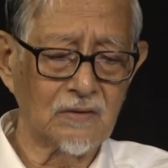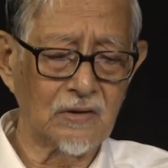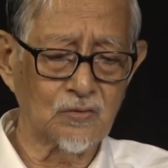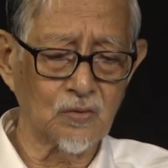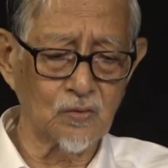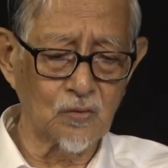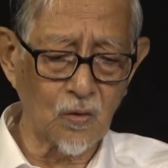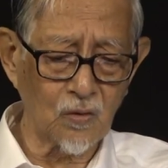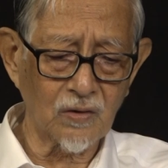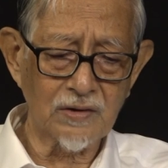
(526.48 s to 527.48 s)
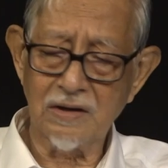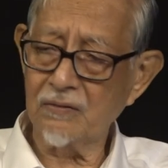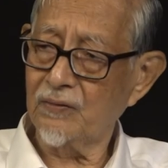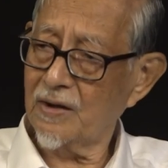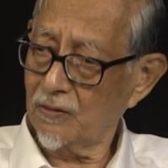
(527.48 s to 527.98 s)
It should go on in a
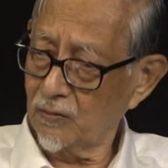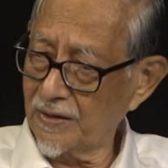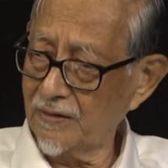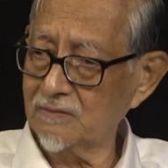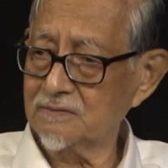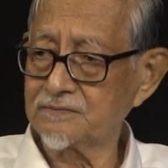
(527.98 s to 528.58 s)
fair way,